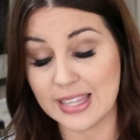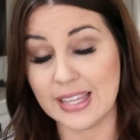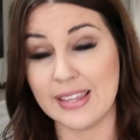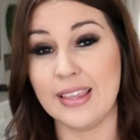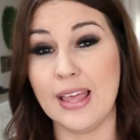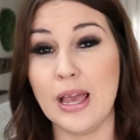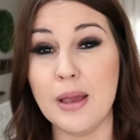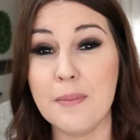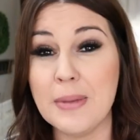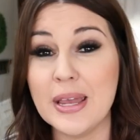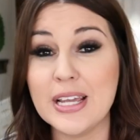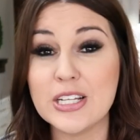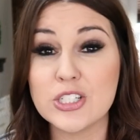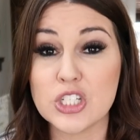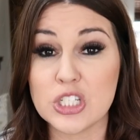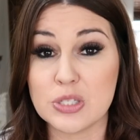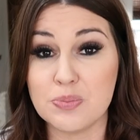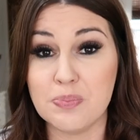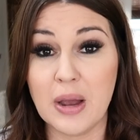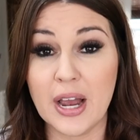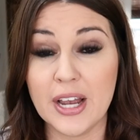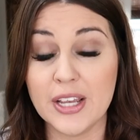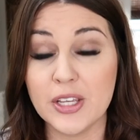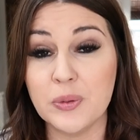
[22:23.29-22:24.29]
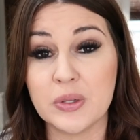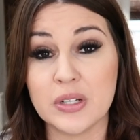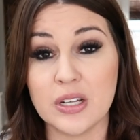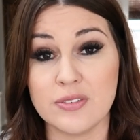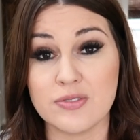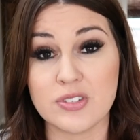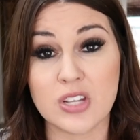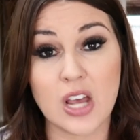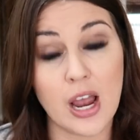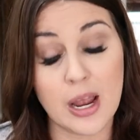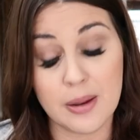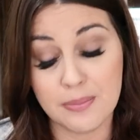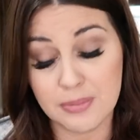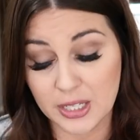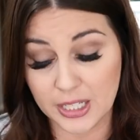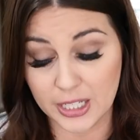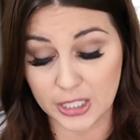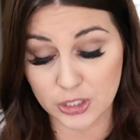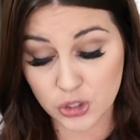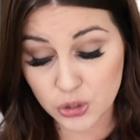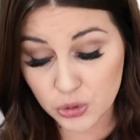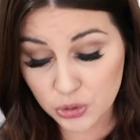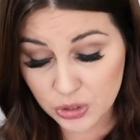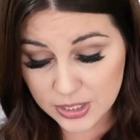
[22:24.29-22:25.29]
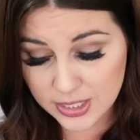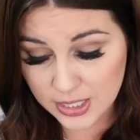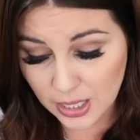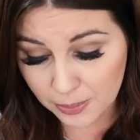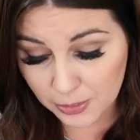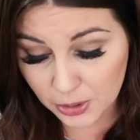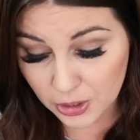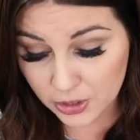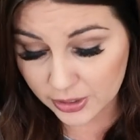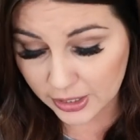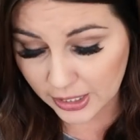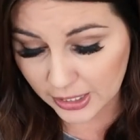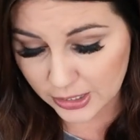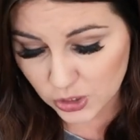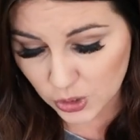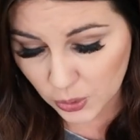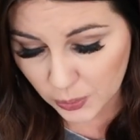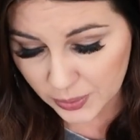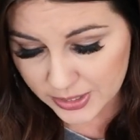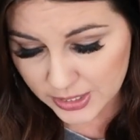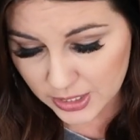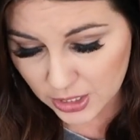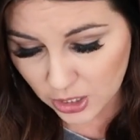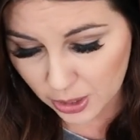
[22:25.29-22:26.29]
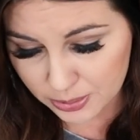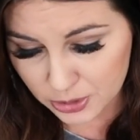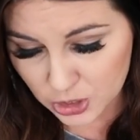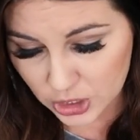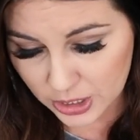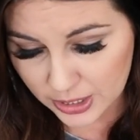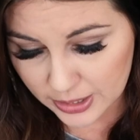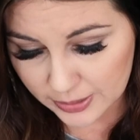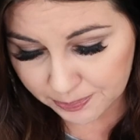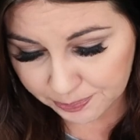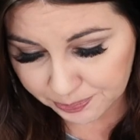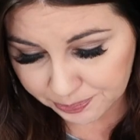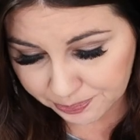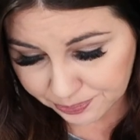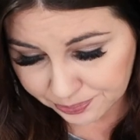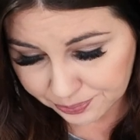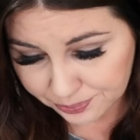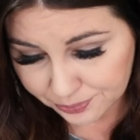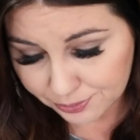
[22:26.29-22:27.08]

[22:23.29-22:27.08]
and that may just buy you enough time to get you to summer. That's always an option.